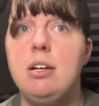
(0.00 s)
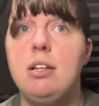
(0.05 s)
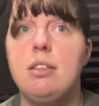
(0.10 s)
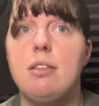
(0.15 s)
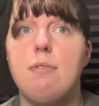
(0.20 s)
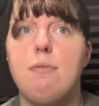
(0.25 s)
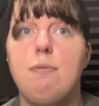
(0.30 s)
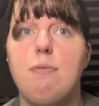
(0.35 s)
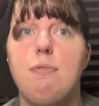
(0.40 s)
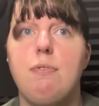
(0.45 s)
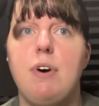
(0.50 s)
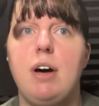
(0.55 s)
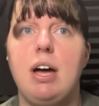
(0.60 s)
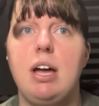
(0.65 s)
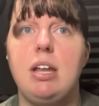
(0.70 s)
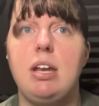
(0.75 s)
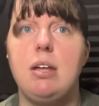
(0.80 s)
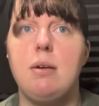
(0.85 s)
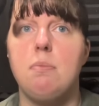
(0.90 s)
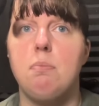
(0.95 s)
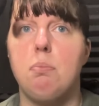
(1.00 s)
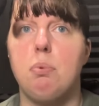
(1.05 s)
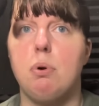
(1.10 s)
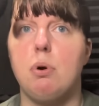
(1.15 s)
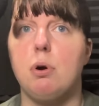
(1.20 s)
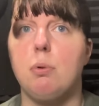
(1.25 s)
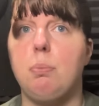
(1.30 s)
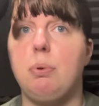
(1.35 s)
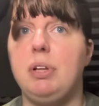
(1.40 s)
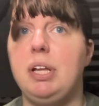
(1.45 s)
The fine
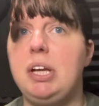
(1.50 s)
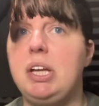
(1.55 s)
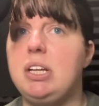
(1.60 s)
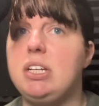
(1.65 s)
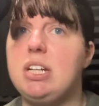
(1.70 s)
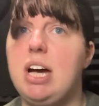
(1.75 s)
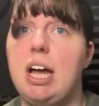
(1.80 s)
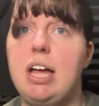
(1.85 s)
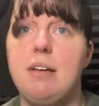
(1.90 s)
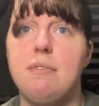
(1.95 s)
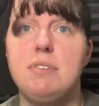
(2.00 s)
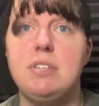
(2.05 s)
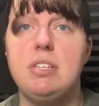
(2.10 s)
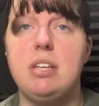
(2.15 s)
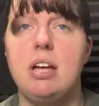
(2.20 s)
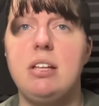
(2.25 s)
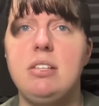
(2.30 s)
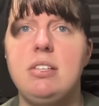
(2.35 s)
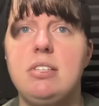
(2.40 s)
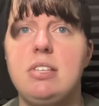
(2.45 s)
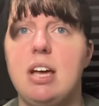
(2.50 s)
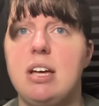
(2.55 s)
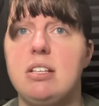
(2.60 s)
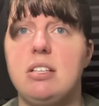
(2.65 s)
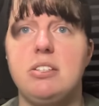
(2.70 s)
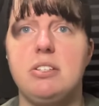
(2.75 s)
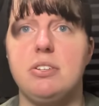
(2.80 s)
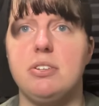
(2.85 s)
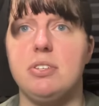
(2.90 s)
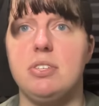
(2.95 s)
empurpling dye of sunset
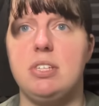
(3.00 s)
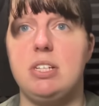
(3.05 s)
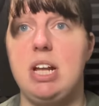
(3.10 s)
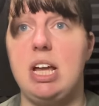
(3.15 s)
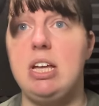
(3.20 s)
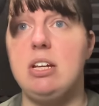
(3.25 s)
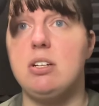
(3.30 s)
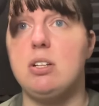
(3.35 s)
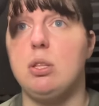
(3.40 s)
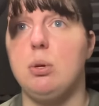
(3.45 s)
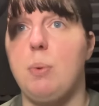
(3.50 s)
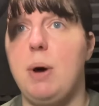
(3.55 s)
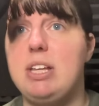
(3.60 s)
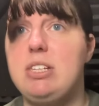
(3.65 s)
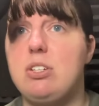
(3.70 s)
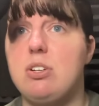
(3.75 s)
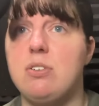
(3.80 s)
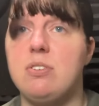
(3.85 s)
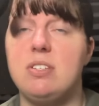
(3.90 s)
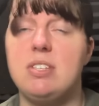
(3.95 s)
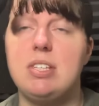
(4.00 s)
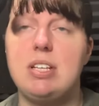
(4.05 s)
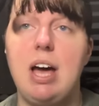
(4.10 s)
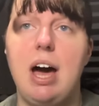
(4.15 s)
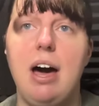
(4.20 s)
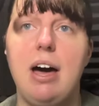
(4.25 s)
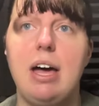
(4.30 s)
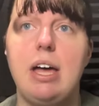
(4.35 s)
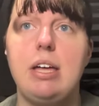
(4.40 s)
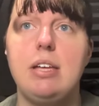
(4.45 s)
still stained the western
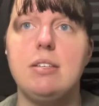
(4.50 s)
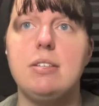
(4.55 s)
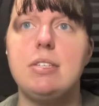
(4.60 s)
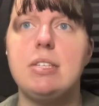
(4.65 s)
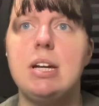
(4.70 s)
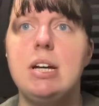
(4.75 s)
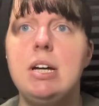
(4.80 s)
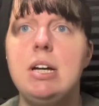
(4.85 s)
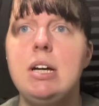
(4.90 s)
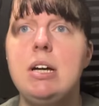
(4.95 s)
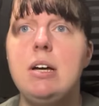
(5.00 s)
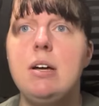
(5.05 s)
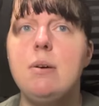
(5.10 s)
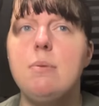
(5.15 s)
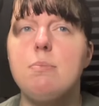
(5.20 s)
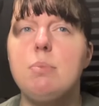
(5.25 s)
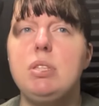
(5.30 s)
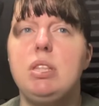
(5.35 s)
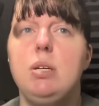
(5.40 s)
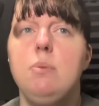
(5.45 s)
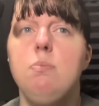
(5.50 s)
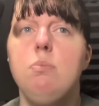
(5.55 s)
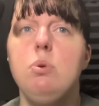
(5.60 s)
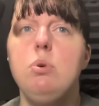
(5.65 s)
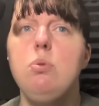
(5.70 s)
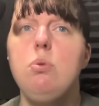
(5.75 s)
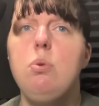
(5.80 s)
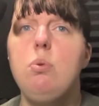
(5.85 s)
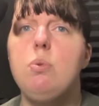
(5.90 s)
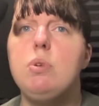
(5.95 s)
skies, but the
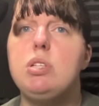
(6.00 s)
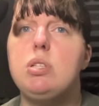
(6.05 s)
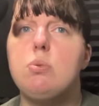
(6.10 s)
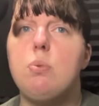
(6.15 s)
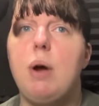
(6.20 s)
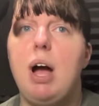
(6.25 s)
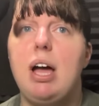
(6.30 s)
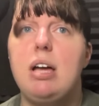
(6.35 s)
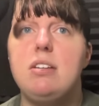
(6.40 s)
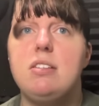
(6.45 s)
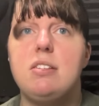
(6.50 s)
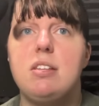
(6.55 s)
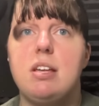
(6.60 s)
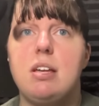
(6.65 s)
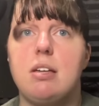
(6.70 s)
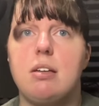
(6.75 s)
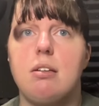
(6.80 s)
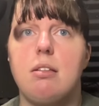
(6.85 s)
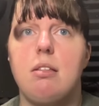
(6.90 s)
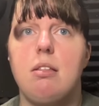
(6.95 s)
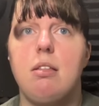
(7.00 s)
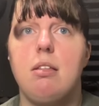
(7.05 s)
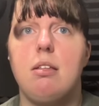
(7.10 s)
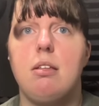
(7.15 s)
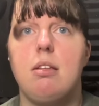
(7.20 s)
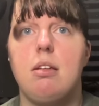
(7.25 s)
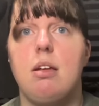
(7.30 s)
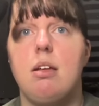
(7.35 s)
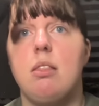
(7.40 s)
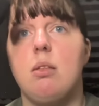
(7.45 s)
moon was rising,
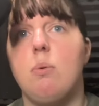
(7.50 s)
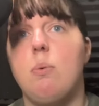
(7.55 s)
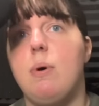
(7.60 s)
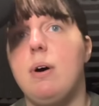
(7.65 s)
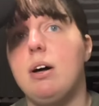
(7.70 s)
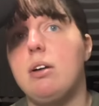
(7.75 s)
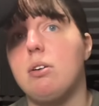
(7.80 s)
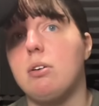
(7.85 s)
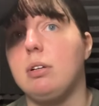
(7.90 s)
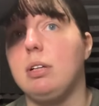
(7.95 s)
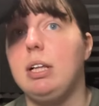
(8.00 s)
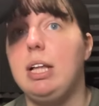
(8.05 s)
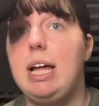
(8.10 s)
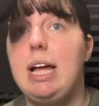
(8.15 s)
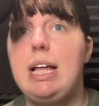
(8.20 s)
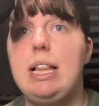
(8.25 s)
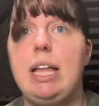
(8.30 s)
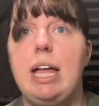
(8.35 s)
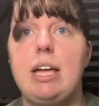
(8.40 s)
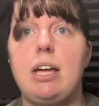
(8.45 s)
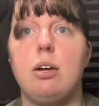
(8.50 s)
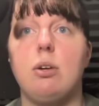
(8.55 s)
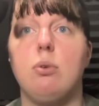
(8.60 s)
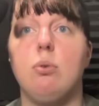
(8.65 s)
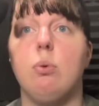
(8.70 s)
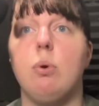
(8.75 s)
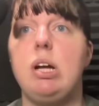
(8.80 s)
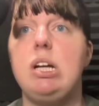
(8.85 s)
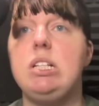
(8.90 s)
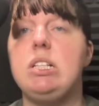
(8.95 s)
and the water lay like a
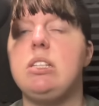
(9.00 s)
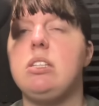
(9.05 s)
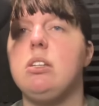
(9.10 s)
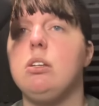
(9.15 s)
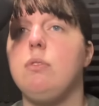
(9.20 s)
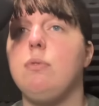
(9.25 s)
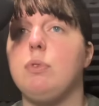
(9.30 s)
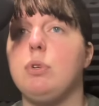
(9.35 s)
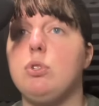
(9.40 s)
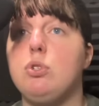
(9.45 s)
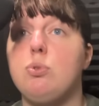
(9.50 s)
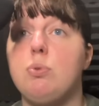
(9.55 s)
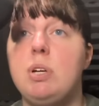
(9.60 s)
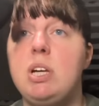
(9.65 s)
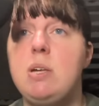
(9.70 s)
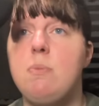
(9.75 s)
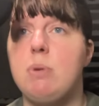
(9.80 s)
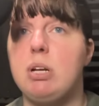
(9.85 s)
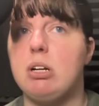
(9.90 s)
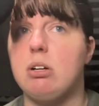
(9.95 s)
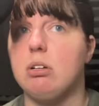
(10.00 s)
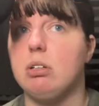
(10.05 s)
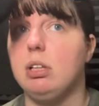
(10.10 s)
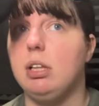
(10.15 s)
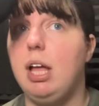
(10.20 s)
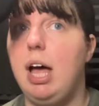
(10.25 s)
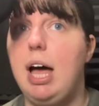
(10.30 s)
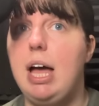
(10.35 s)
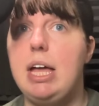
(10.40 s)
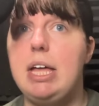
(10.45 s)
great silver dream in her
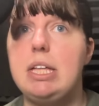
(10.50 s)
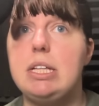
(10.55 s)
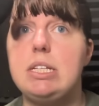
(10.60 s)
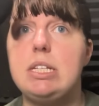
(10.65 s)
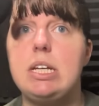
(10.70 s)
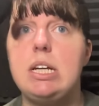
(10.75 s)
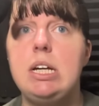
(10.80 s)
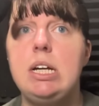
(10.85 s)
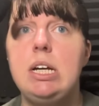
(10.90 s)
light.